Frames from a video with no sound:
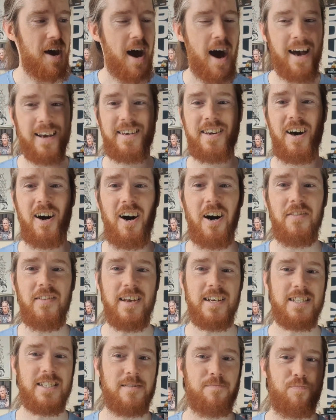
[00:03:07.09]
I can't
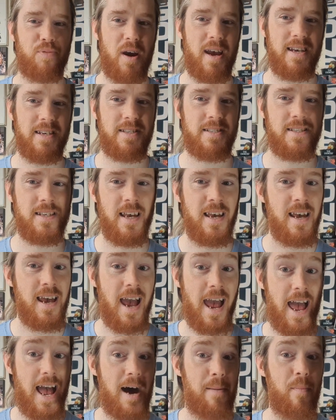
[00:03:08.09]
express
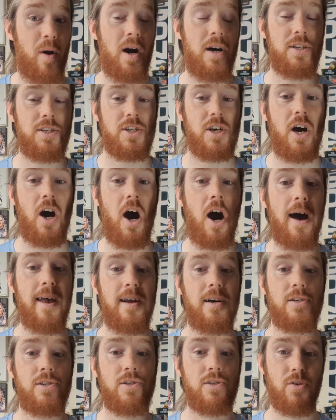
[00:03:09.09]
how much I
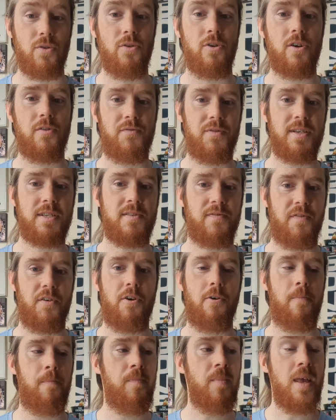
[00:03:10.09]
adore this
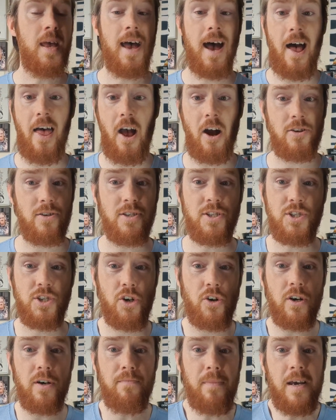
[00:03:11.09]
film, and I only
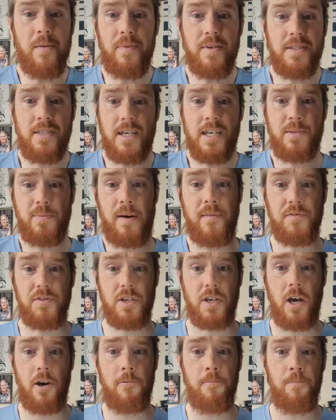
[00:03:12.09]
saw it maybe 6 months
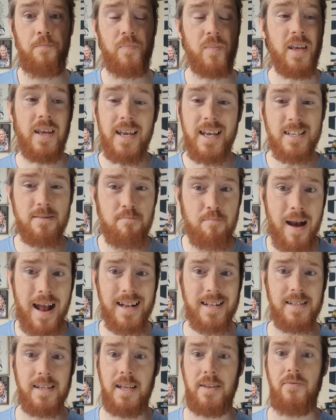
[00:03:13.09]
ago. It's
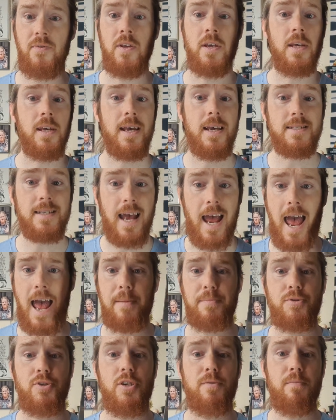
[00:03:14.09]
maddening. It's
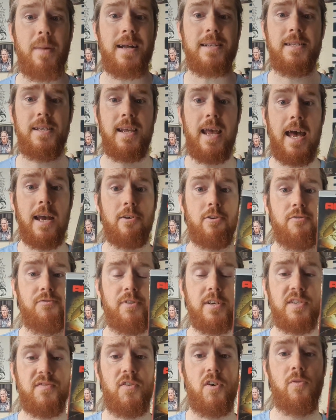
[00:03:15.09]
absolutely maddening how good
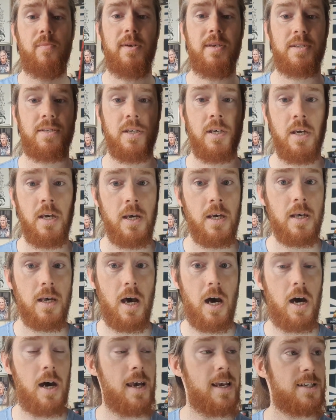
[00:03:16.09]
this film is.
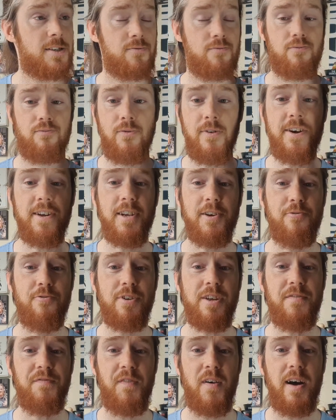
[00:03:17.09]
It's really,
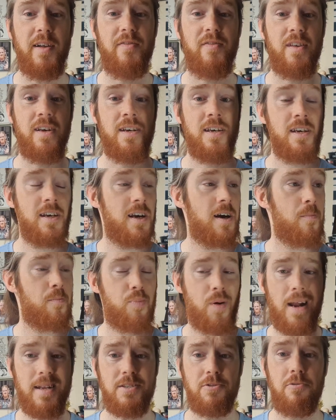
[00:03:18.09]
really fun.
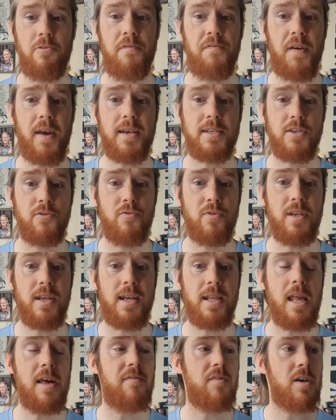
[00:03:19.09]
Practical effects are really
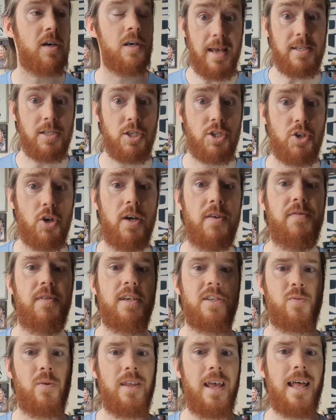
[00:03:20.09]
clever. There's a shot in
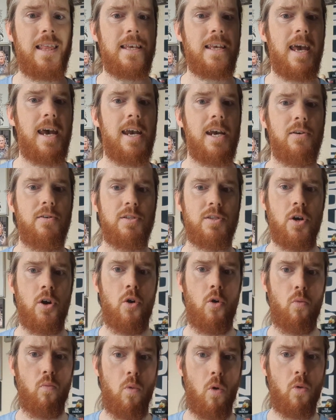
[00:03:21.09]
this where the alligator is
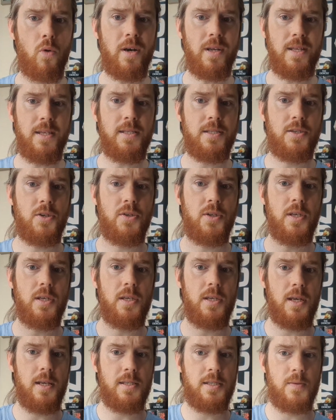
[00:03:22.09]
walking into
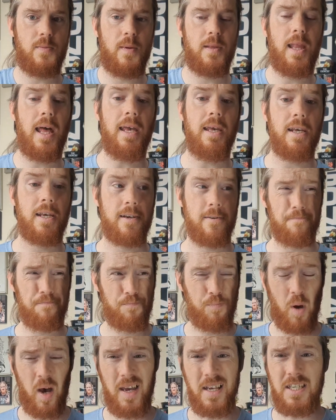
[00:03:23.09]
the lake,
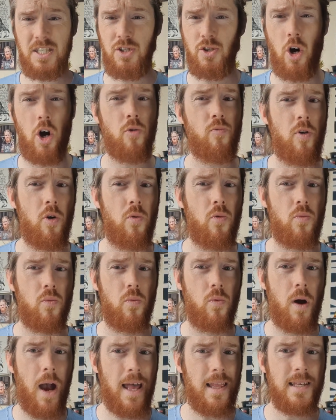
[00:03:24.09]
but it's not a real
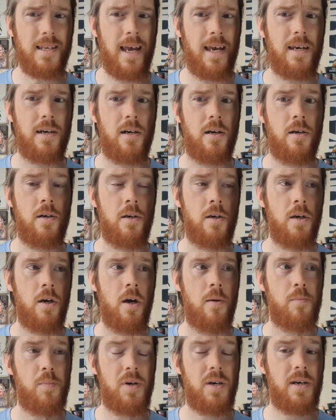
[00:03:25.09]
alligator,
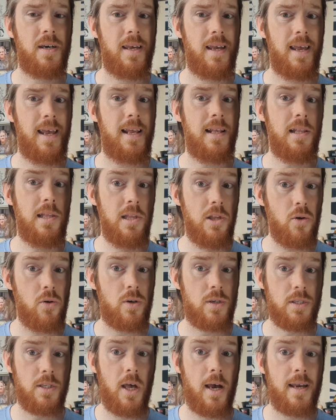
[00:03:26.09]
but it
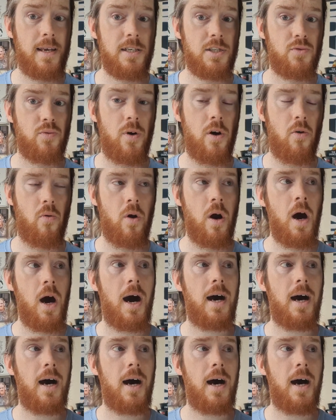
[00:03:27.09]
looks like it's real.